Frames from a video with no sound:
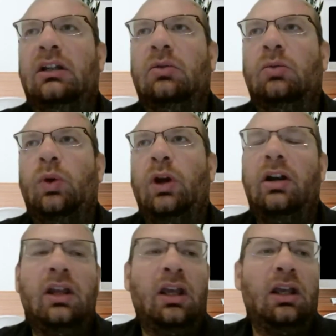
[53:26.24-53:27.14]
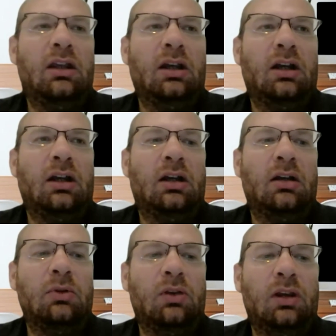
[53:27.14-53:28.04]
and where are they,
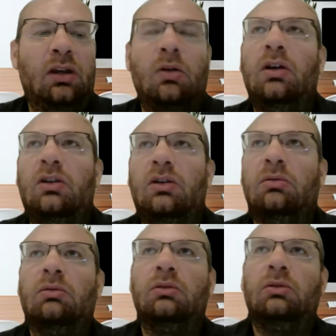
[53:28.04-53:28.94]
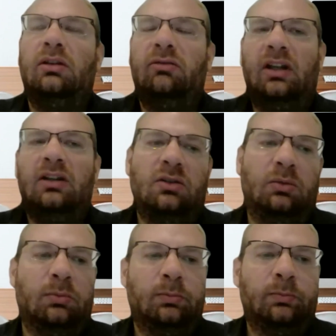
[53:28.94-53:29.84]
you think, going to advance
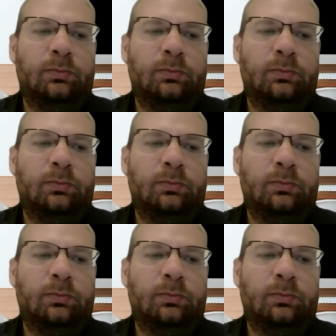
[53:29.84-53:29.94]
to?